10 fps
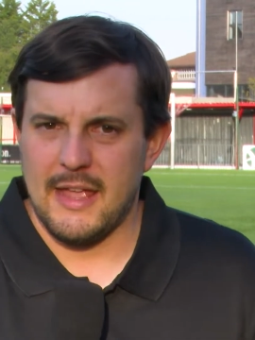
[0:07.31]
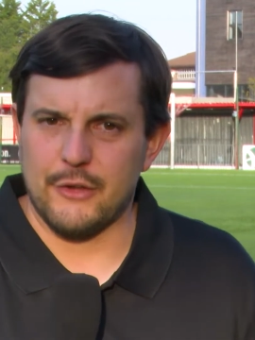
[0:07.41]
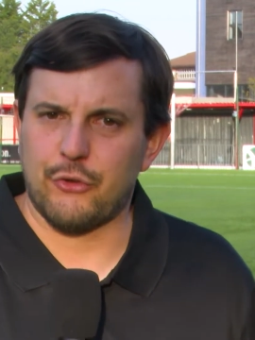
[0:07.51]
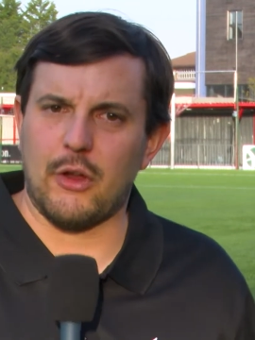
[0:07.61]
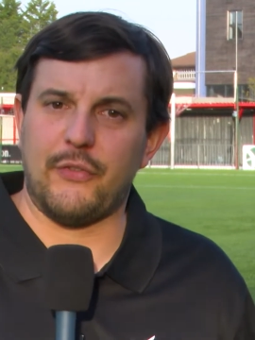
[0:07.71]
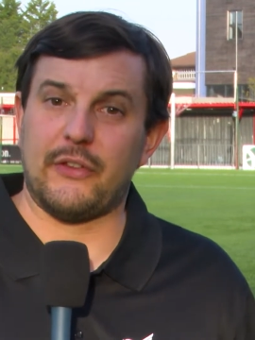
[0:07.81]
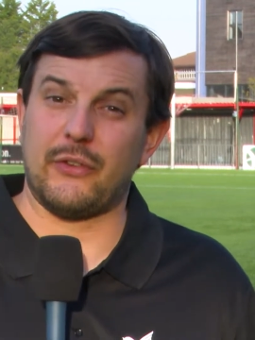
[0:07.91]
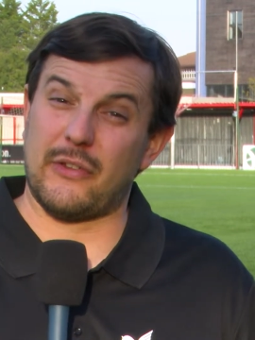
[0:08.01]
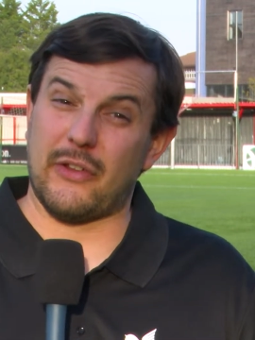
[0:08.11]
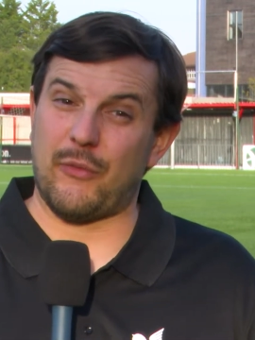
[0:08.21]
In truth, this
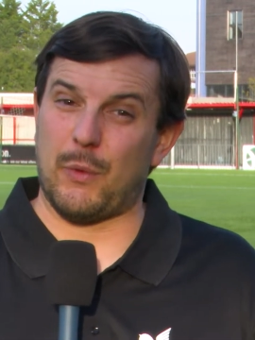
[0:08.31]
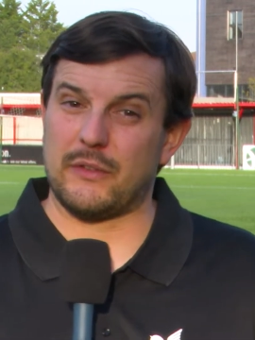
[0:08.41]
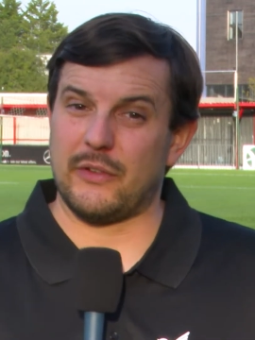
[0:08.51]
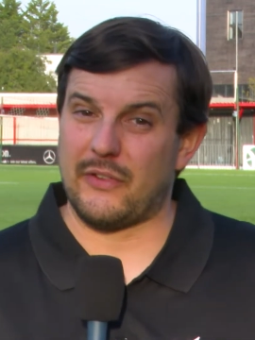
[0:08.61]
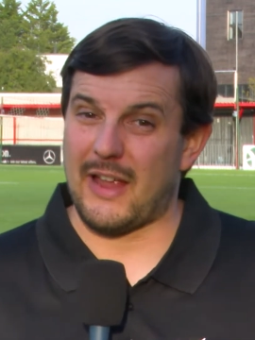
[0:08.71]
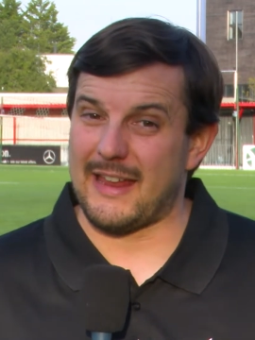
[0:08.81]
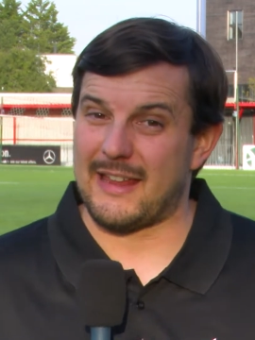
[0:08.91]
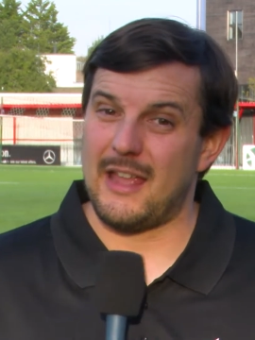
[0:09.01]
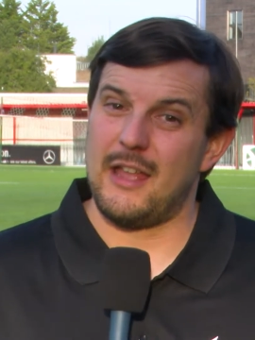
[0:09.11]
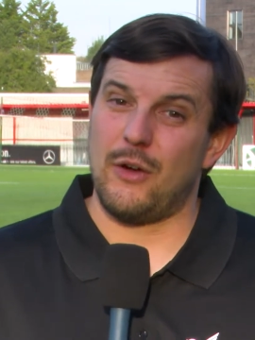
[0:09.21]
is a tough one to
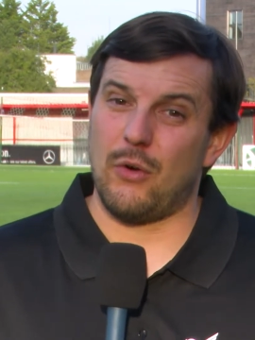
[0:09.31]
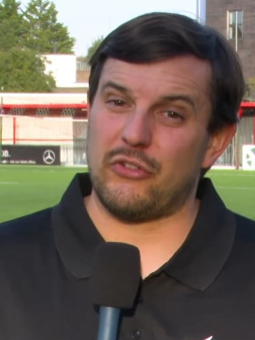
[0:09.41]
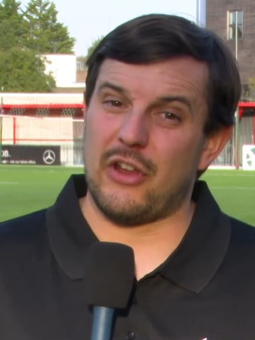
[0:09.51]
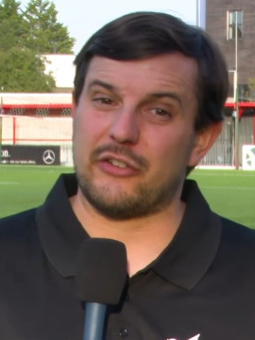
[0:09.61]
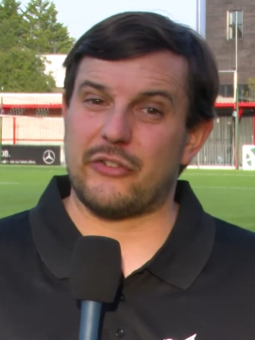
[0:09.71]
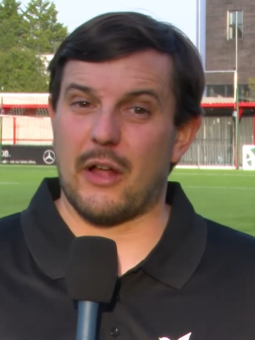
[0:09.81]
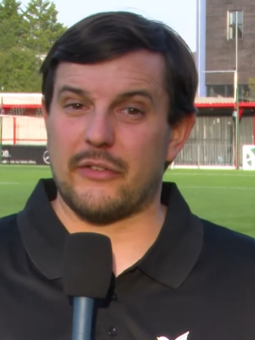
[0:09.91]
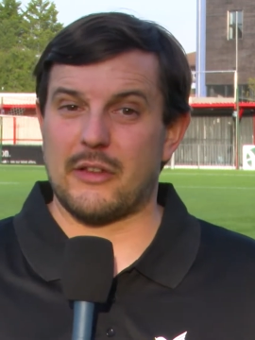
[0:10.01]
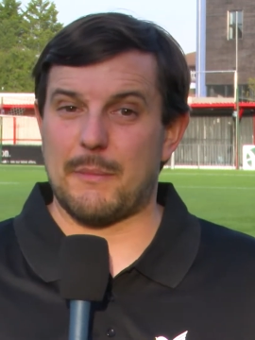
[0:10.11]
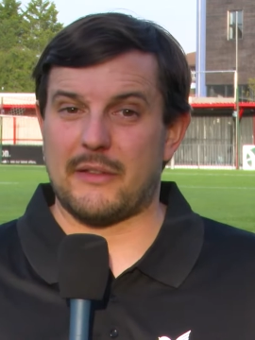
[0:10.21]
take. Hornchurch
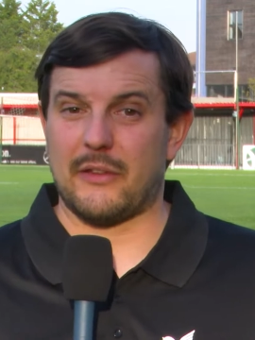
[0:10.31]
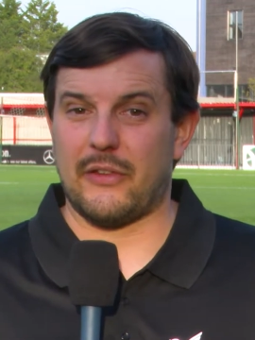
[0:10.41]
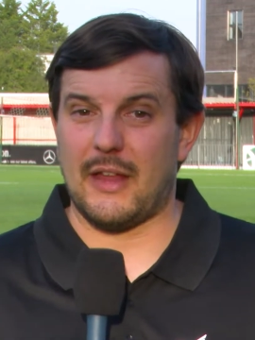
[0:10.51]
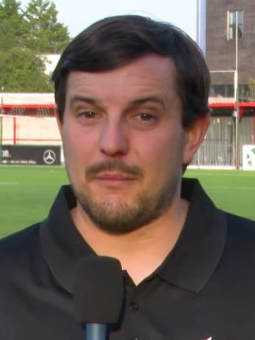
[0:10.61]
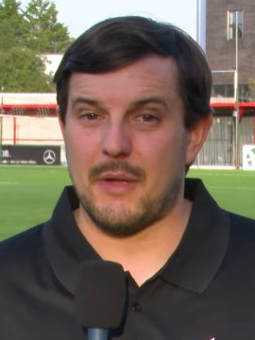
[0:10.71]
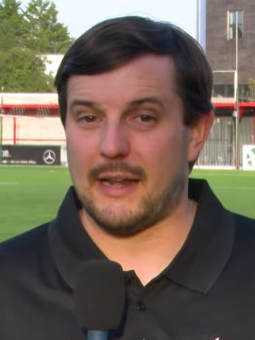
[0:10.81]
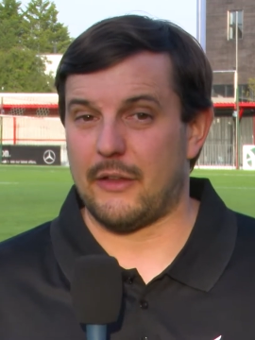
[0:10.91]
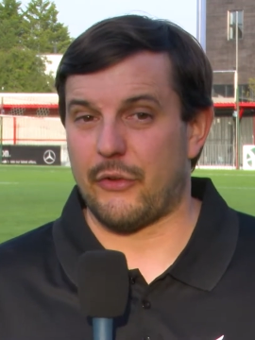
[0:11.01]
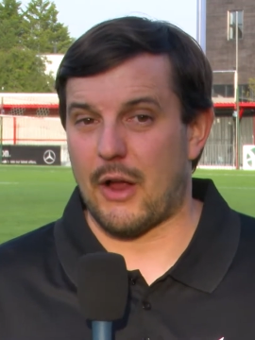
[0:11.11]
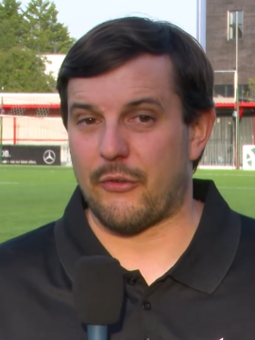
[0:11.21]
started the better team, and
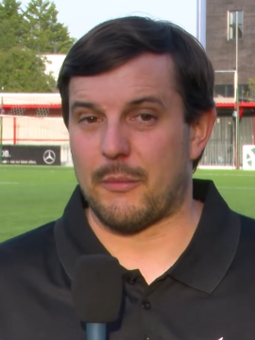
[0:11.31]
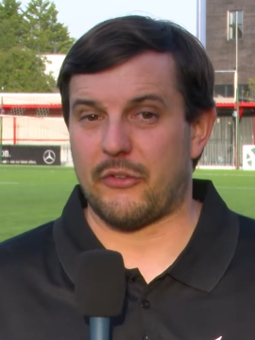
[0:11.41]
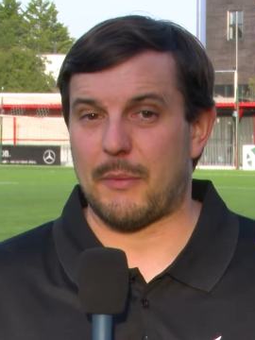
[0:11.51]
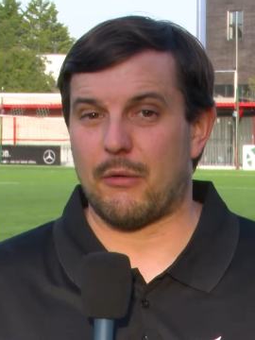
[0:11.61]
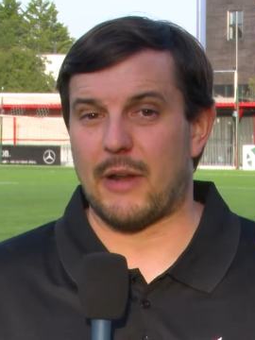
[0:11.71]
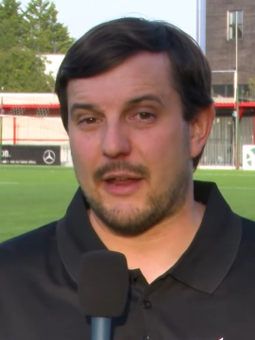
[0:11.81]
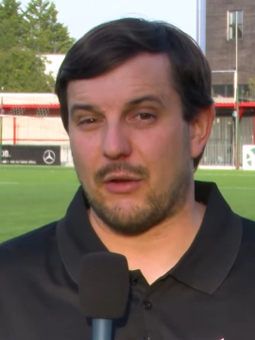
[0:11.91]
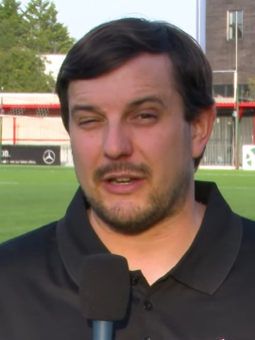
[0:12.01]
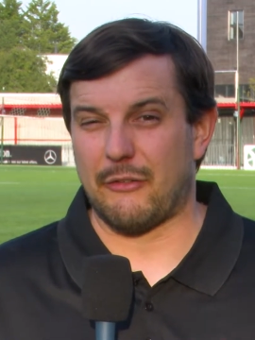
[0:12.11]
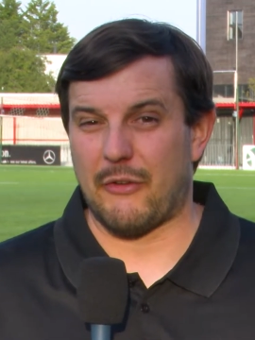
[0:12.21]
aside from a spell late
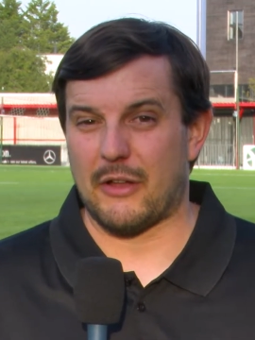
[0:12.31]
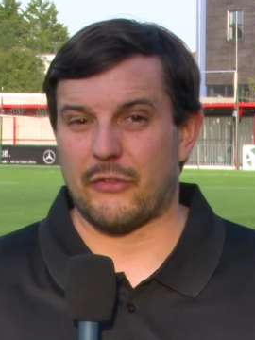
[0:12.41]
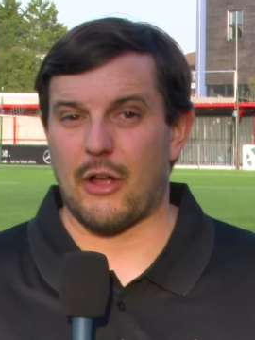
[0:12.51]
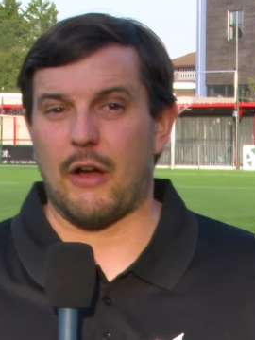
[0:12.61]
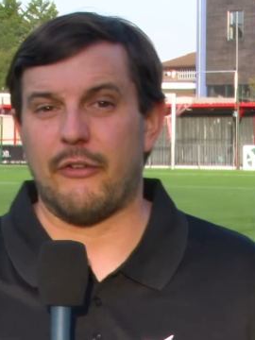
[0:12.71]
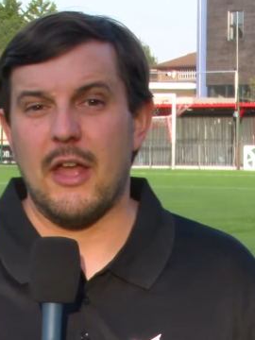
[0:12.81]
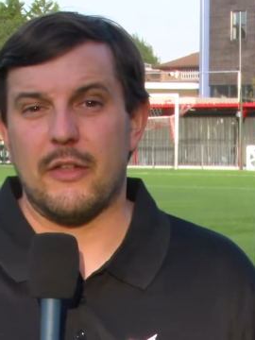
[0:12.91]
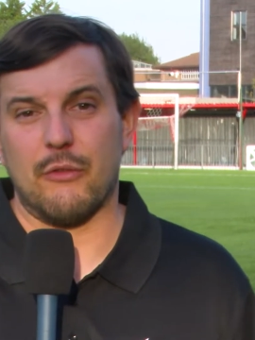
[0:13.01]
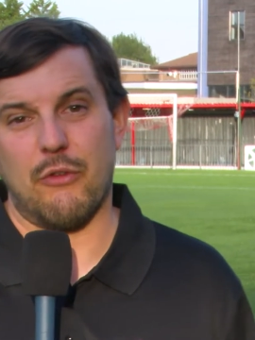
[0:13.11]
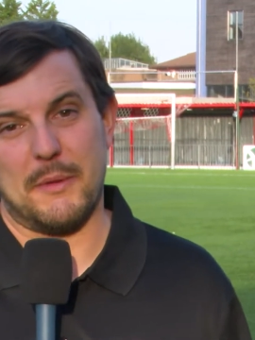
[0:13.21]
on in the first half,
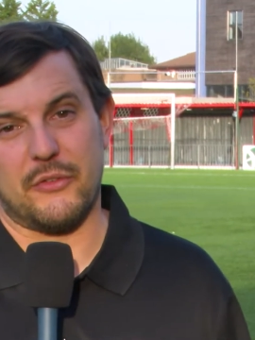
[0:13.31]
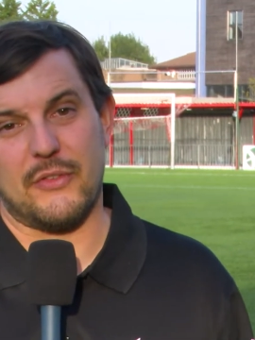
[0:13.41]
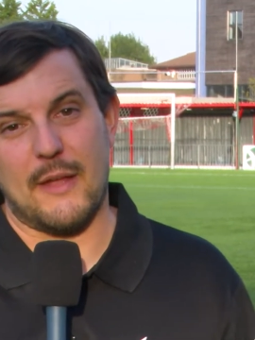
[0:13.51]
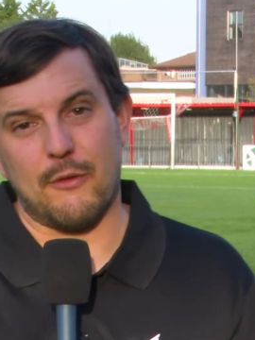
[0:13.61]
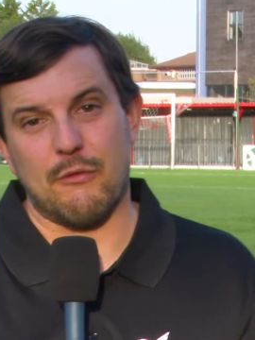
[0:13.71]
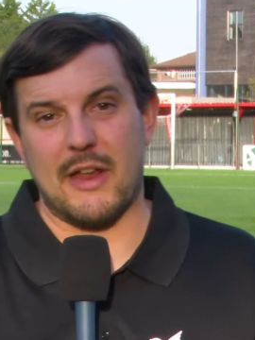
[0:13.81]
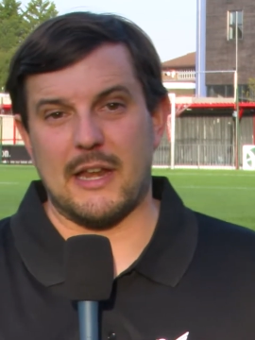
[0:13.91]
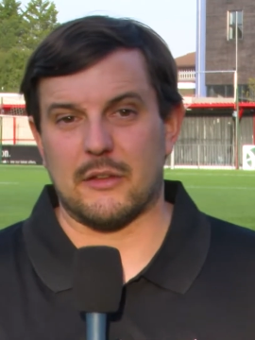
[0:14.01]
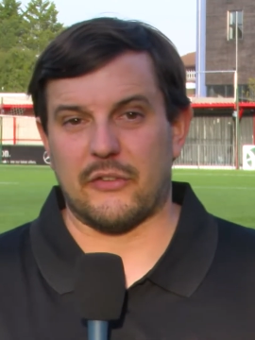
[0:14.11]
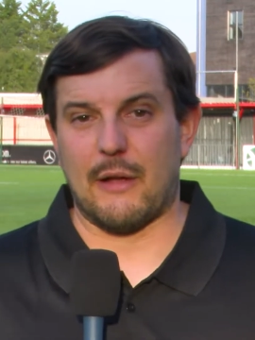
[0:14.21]
the Robins never
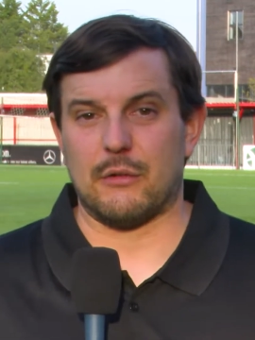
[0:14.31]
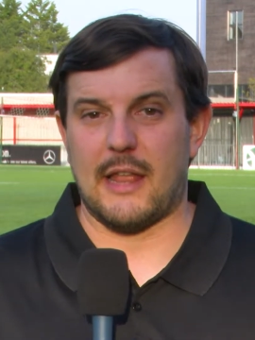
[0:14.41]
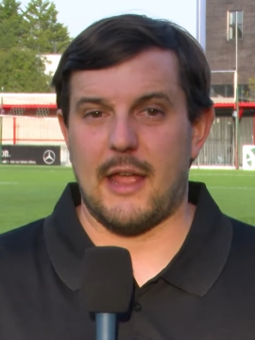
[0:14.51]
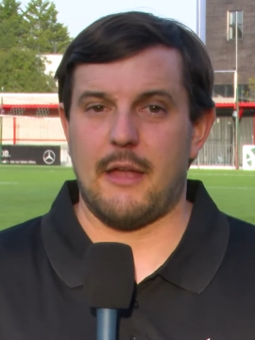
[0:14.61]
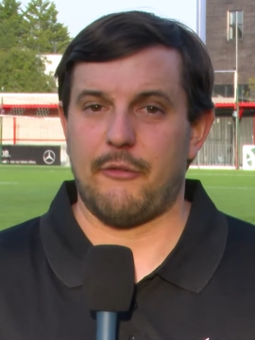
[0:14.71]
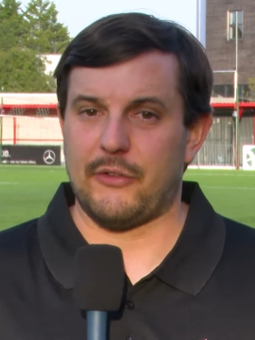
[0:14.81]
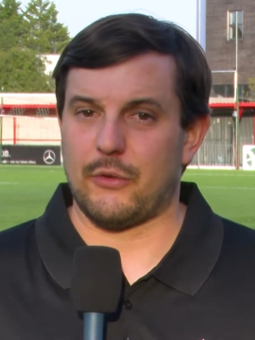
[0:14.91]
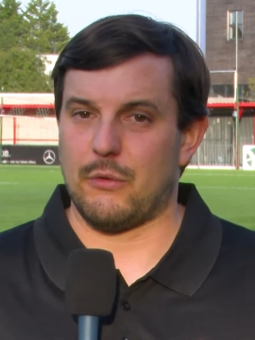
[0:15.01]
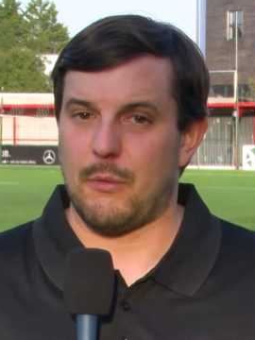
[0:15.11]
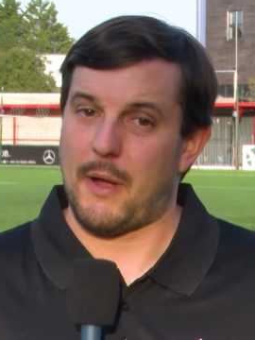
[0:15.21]
really unsettled their
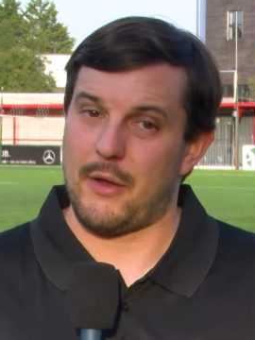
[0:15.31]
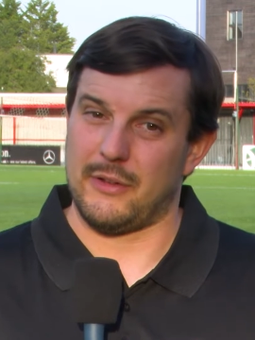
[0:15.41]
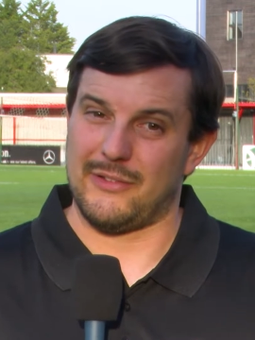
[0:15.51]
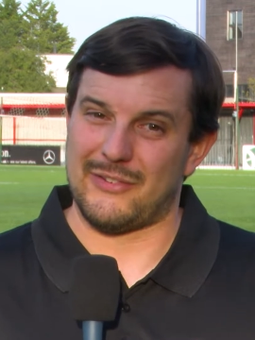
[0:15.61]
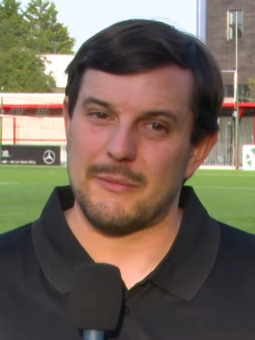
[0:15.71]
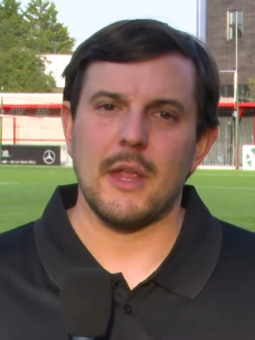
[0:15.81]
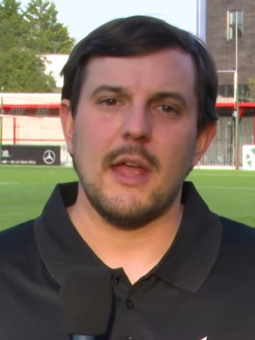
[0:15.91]
physical opponents.